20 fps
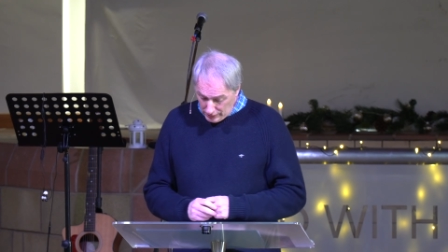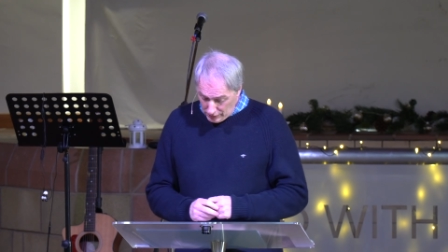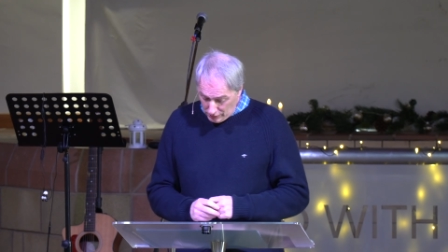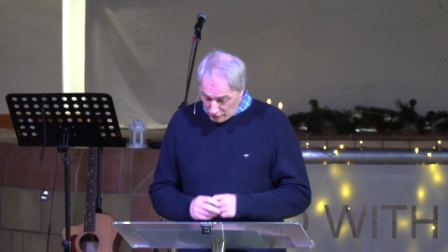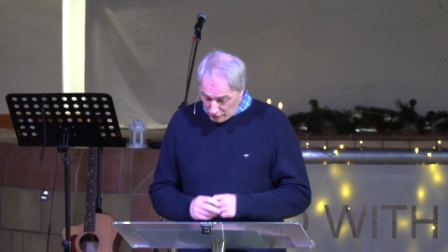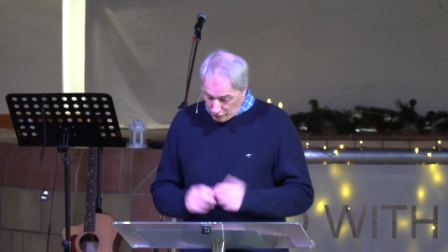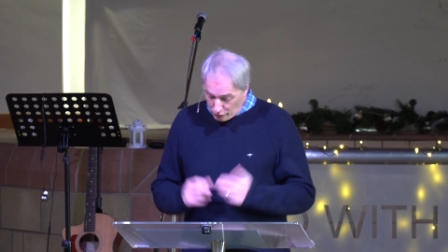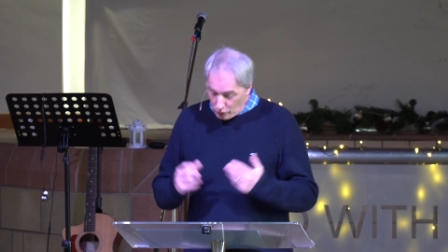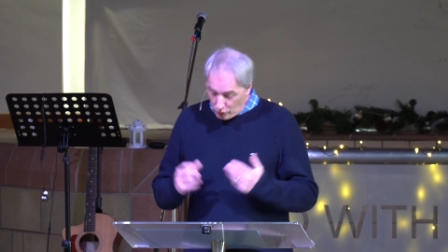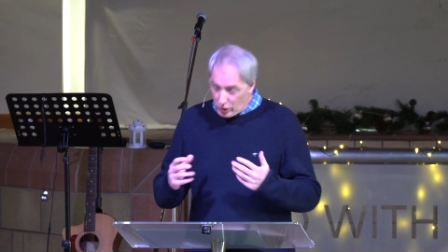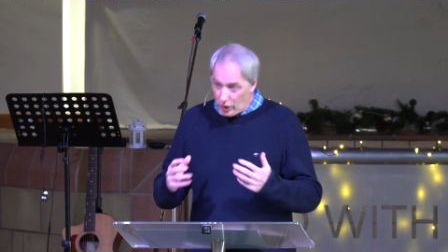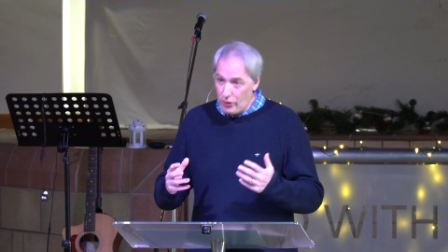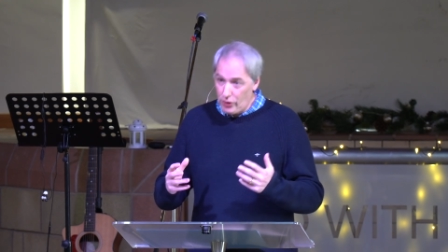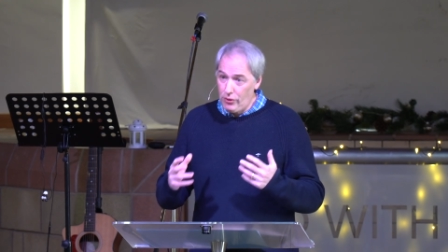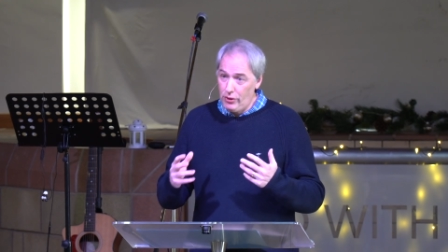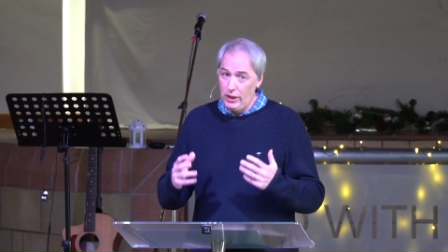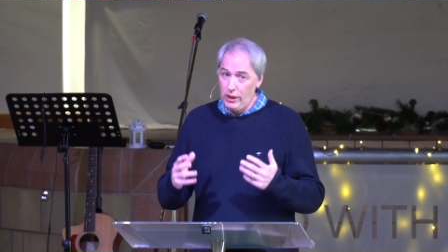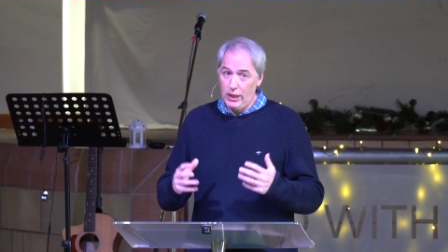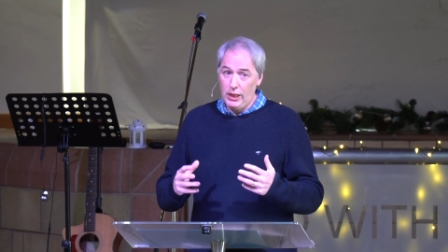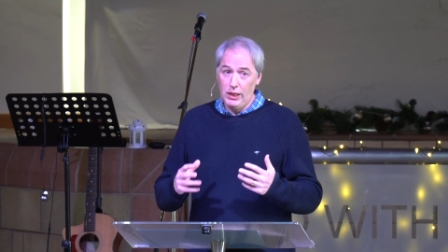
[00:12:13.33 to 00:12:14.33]

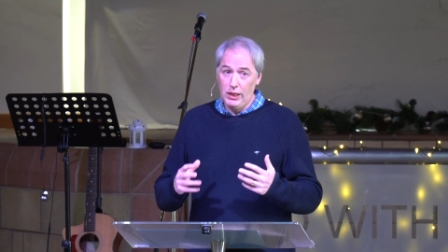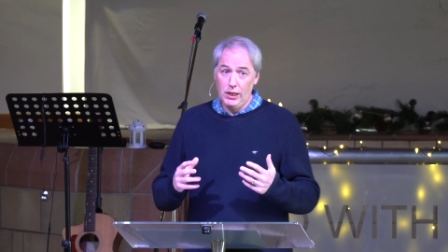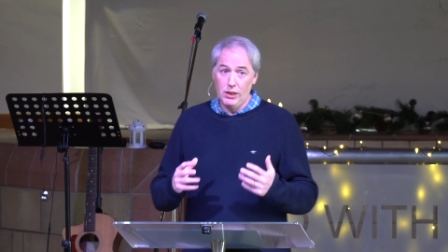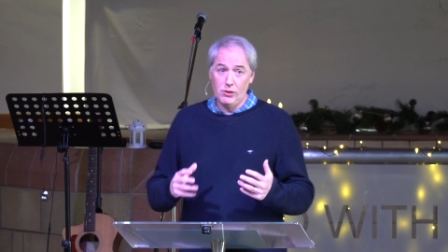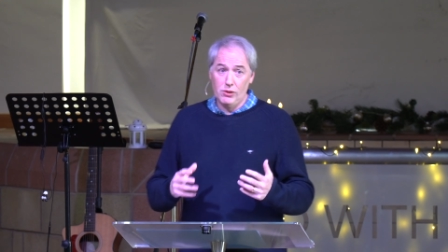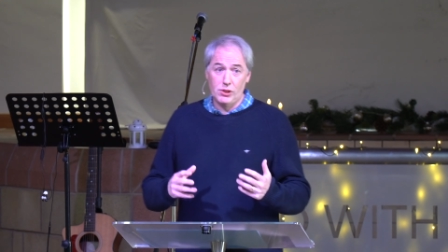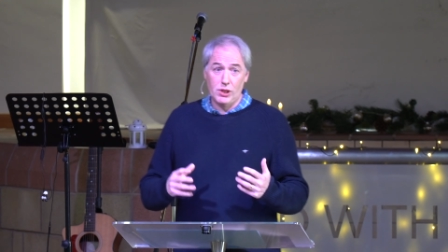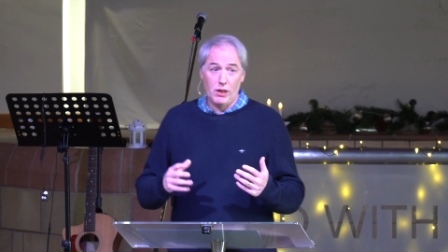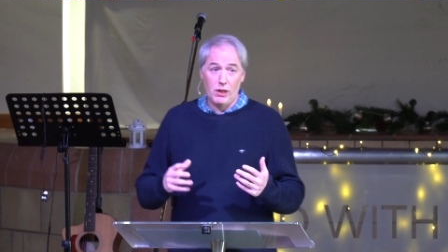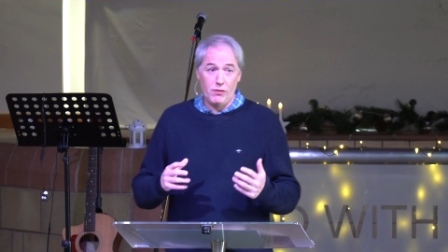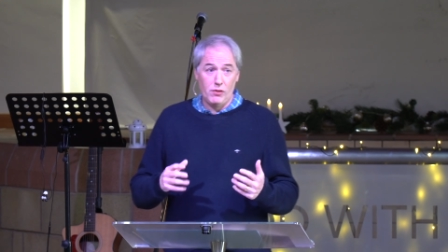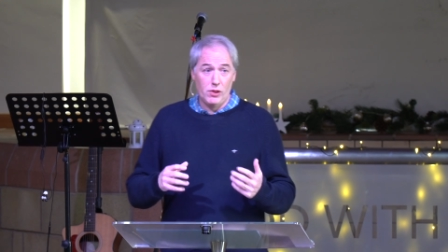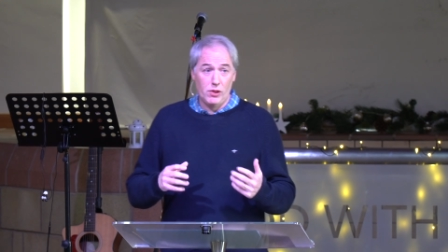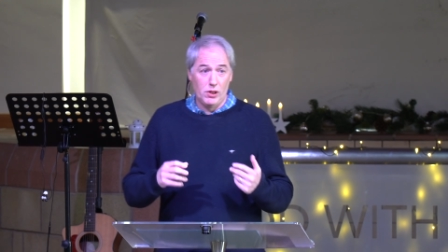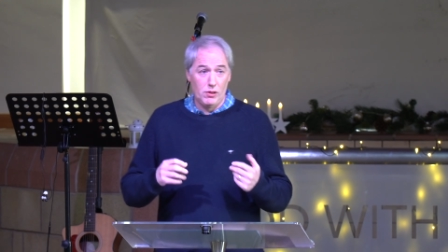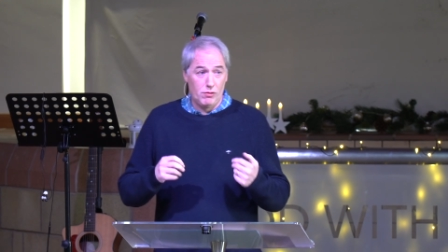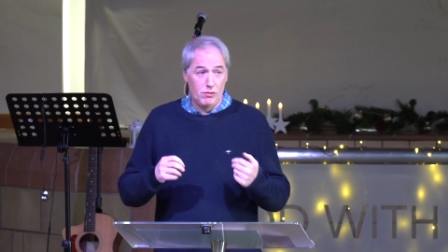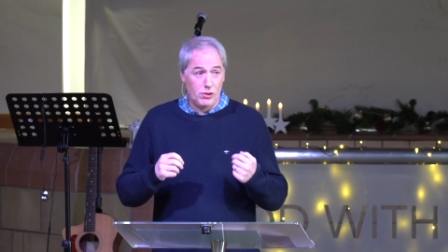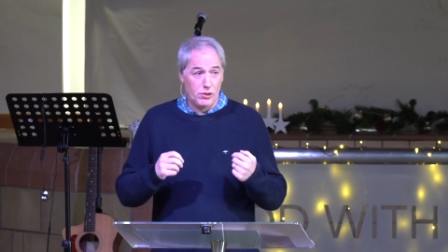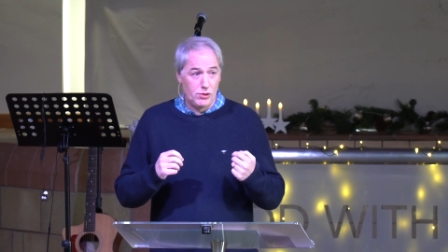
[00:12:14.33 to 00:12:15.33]
480 years after
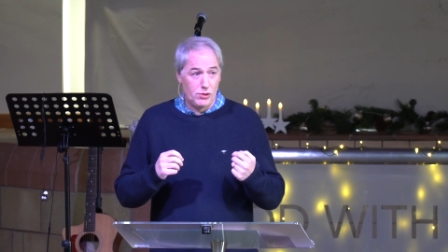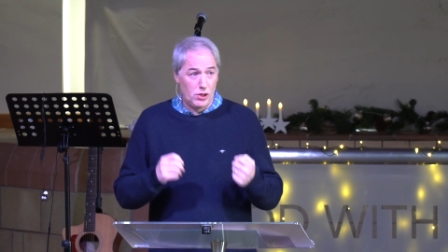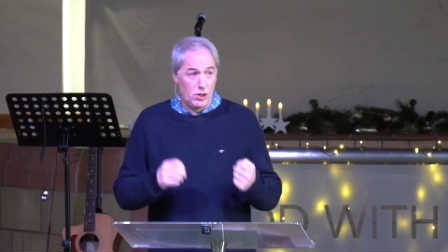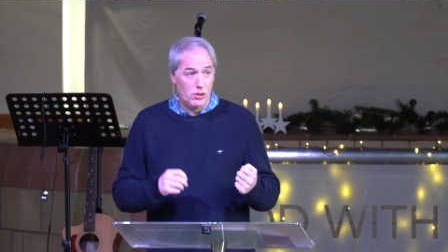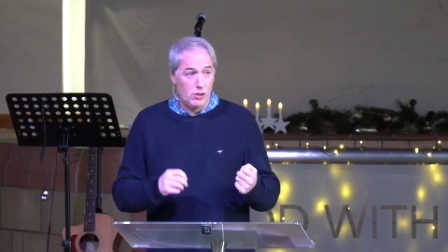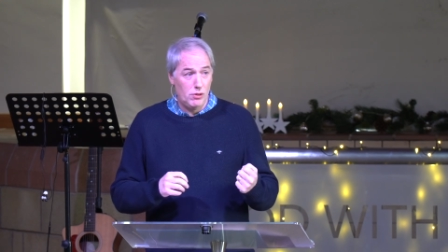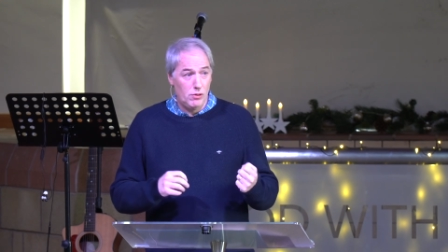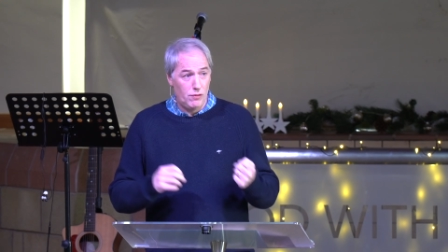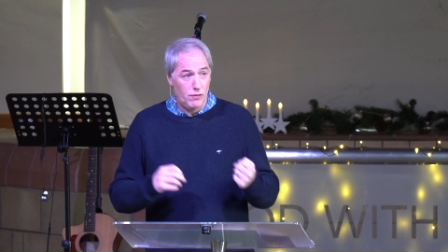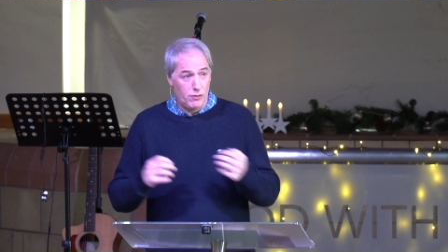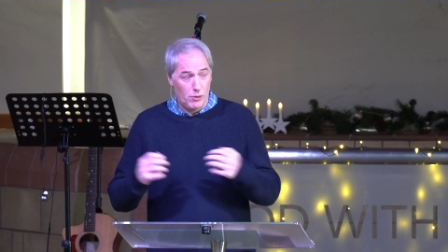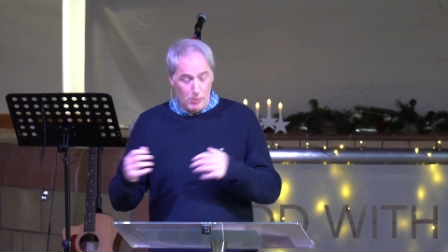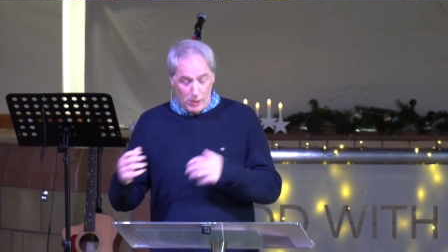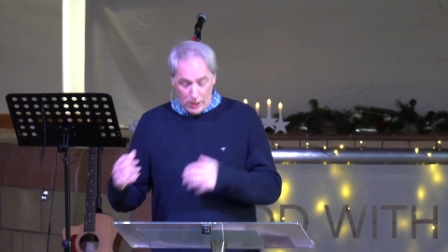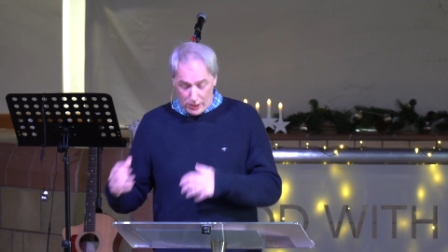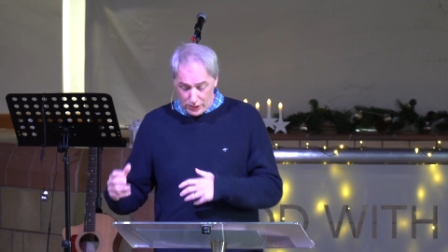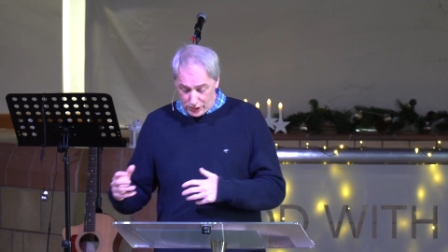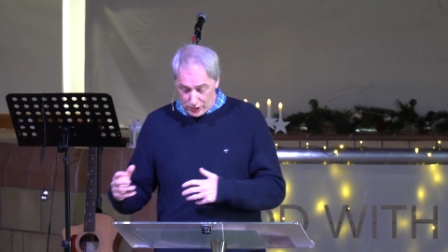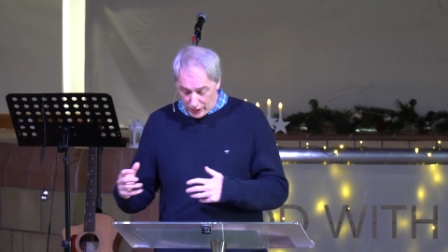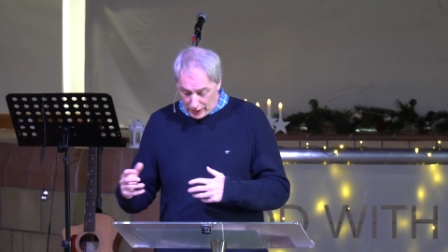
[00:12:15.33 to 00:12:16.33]
they've returned from
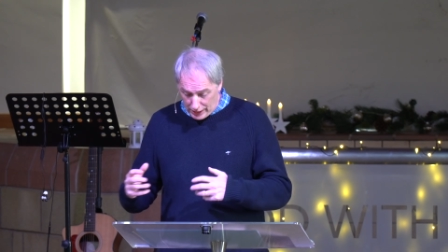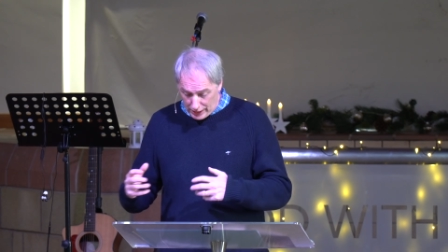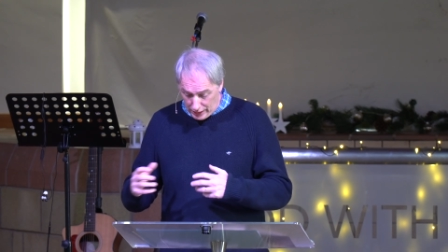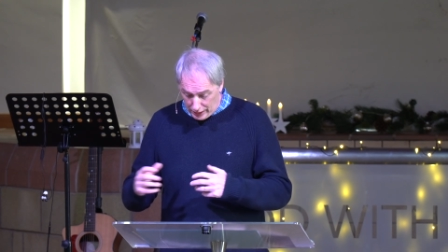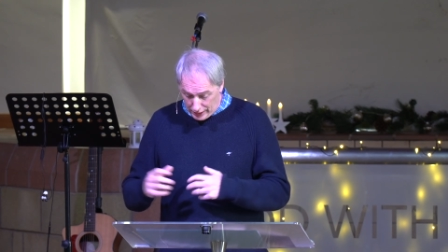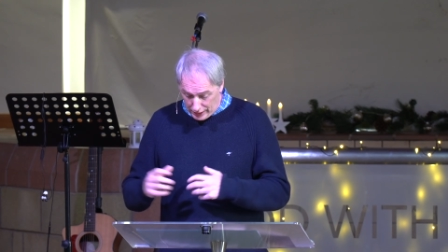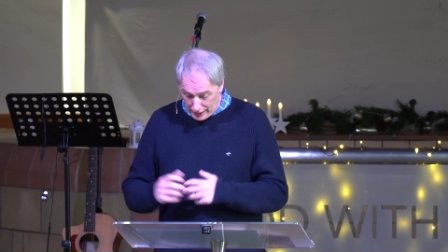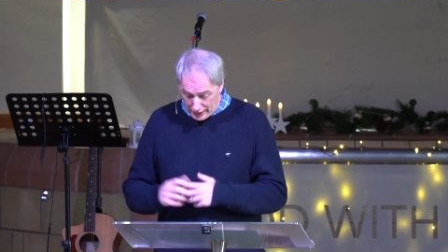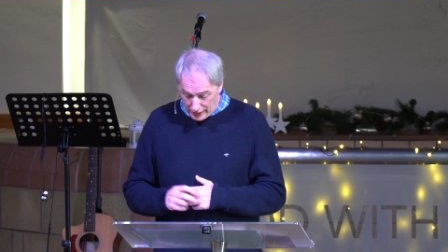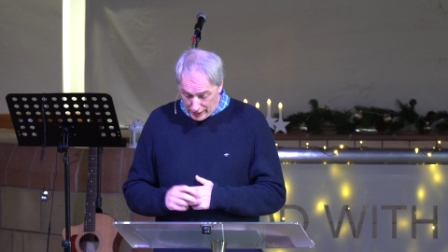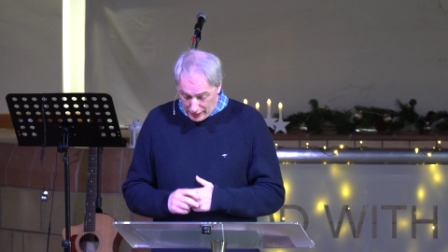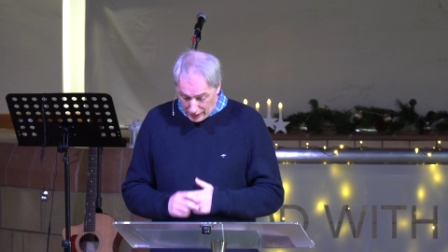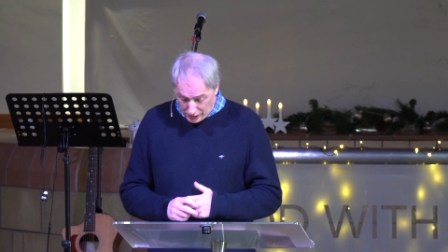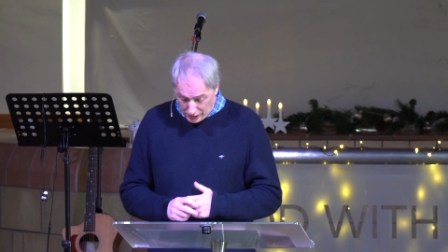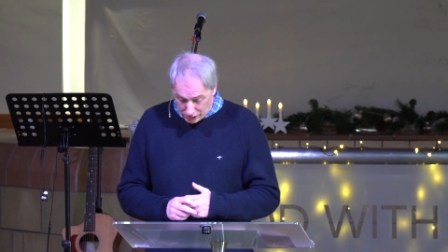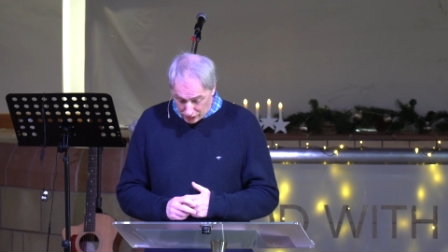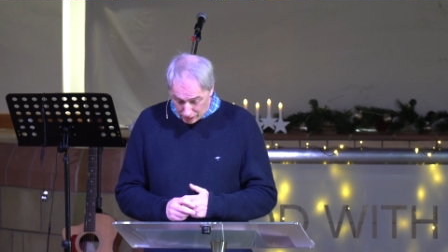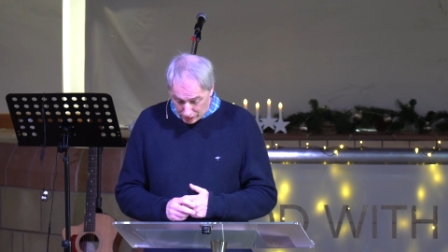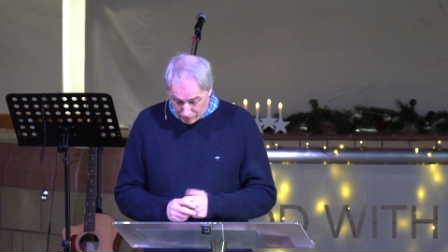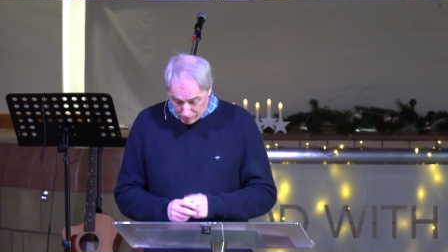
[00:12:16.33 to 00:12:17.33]
exile in
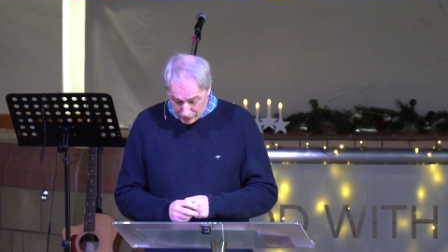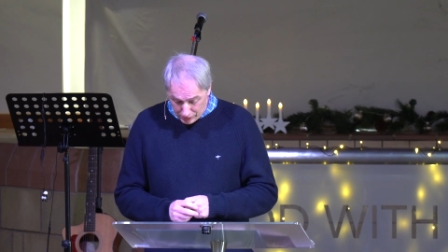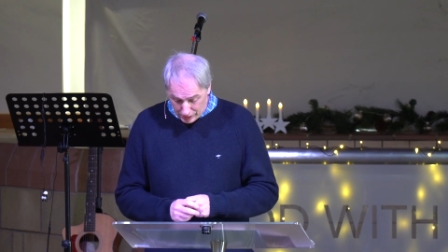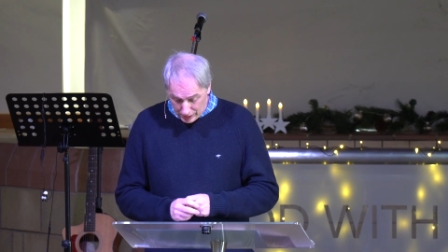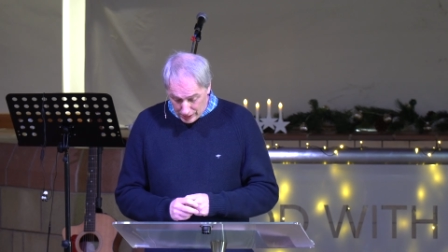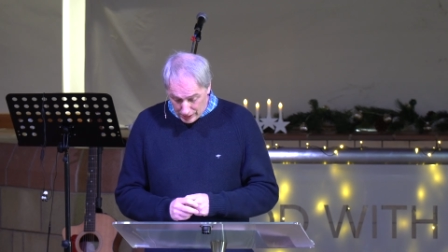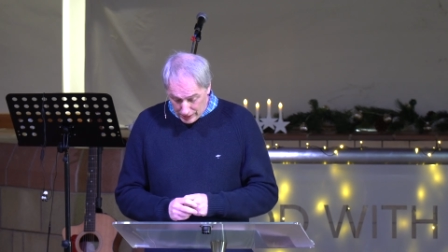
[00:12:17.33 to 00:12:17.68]
Egypt,